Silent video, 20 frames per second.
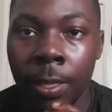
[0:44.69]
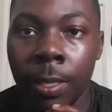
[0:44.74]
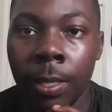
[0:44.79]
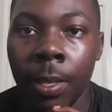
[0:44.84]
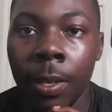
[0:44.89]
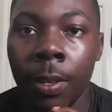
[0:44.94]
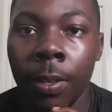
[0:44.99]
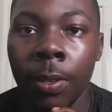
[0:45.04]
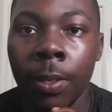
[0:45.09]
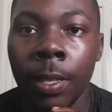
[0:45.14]

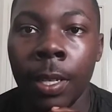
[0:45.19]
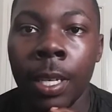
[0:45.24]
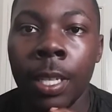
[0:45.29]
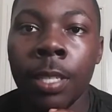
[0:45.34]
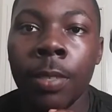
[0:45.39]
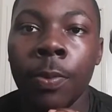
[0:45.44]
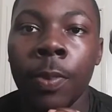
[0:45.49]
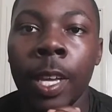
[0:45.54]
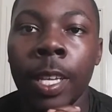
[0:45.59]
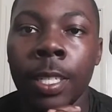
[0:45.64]
So
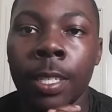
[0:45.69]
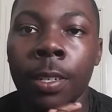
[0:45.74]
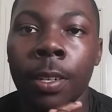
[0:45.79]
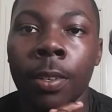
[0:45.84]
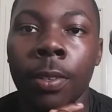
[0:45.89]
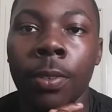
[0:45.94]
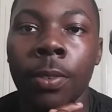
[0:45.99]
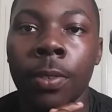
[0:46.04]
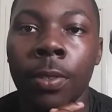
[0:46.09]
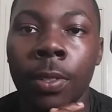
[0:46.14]
his reaction
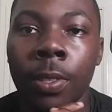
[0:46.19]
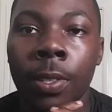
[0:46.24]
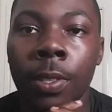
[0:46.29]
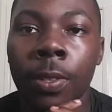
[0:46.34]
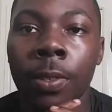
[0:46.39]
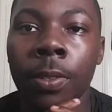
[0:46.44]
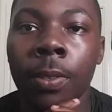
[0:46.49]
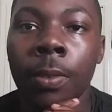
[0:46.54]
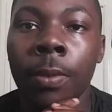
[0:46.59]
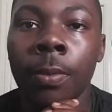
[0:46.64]
are cool
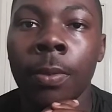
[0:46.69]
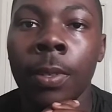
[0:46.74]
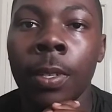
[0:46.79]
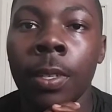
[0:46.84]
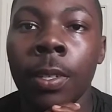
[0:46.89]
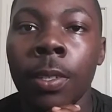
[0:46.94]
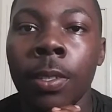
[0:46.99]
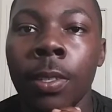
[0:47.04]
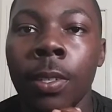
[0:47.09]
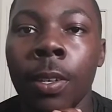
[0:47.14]
too.
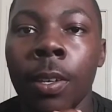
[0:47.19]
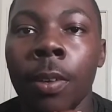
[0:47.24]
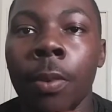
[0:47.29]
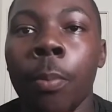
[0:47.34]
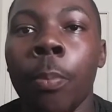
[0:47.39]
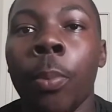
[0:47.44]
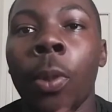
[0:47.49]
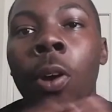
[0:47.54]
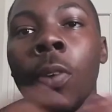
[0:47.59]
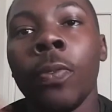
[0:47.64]

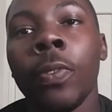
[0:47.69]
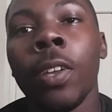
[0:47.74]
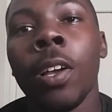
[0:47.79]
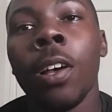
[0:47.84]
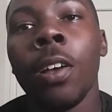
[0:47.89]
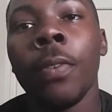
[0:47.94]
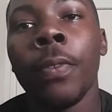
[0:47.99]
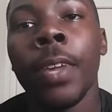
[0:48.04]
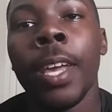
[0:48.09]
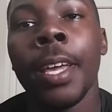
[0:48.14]
So both
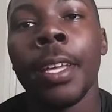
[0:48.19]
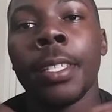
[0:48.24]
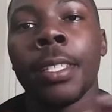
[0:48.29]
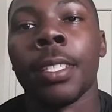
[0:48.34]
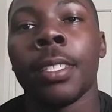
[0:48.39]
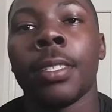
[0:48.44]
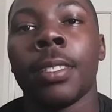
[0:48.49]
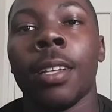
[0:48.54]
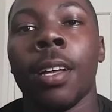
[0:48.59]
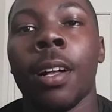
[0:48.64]
y'all
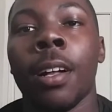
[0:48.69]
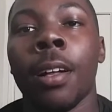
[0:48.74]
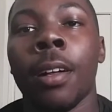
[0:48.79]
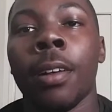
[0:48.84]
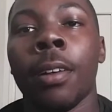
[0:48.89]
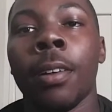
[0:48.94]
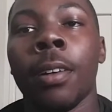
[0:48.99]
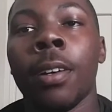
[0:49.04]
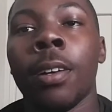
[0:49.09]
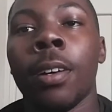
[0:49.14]
reactions
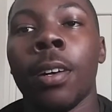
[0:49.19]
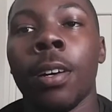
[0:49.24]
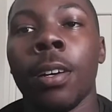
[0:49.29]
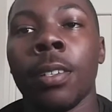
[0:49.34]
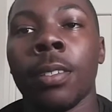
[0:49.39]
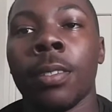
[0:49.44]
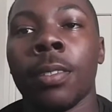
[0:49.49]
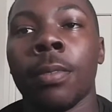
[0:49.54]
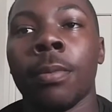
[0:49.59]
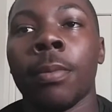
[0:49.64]
are
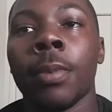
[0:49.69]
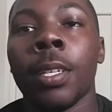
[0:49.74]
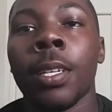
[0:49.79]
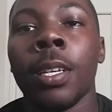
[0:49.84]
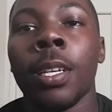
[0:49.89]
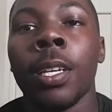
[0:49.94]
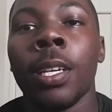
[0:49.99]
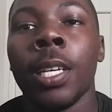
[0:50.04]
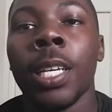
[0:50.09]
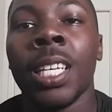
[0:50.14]
awesome.
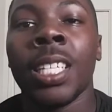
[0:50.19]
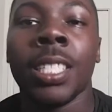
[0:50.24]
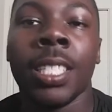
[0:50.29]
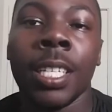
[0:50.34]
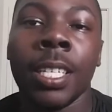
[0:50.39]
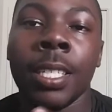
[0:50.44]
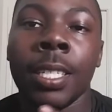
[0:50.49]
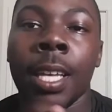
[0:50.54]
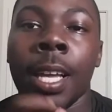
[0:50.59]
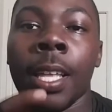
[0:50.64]
And
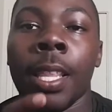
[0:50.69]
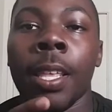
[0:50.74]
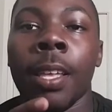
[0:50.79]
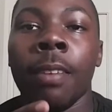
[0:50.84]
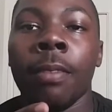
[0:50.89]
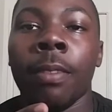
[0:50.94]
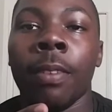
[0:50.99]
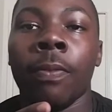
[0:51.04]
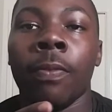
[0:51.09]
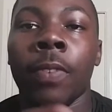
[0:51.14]
Jinx, I
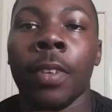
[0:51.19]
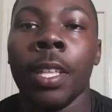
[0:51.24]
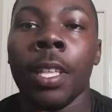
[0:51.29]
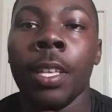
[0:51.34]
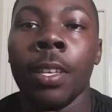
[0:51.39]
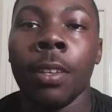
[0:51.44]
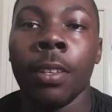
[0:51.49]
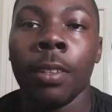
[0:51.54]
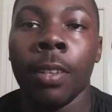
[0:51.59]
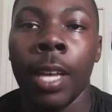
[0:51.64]
love the
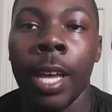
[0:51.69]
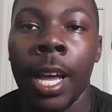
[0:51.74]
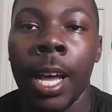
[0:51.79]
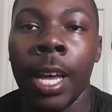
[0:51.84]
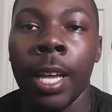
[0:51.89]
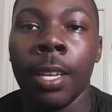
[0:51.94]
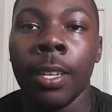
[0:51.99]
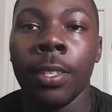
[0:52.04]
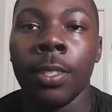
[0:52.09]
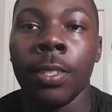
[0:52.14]
video
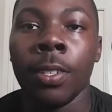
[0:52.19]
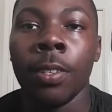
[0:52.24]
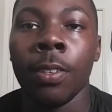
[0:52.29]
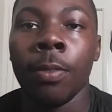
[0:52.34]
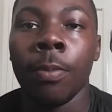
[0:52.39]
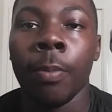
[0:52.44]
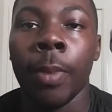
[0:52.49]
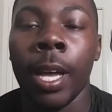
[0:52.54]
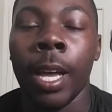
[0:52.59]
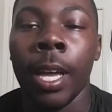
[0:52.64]
how you
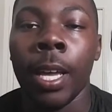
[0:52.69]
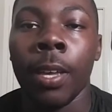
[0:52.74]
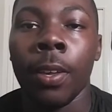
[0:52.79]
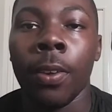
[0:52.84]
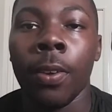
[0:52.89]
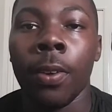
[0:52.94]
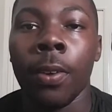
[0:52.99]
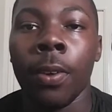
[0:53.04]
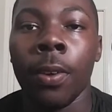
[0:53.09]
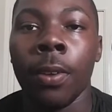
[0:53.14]
do it by
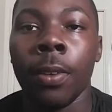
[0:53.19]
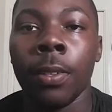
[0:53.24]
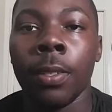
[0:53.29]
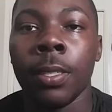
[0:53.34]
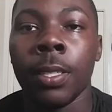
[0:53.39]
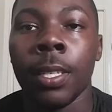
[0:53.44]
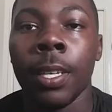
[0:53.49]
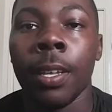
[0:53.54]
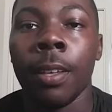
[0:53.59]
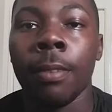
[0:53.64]

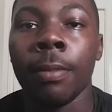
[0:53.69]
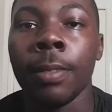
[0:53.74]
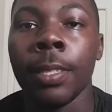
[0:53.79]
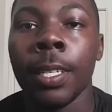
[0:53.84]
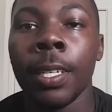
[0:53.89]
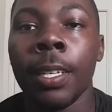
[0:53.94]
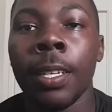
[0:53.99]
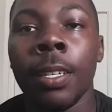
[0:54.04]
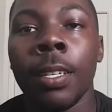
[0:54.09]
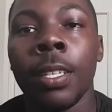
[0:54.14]
yourselves.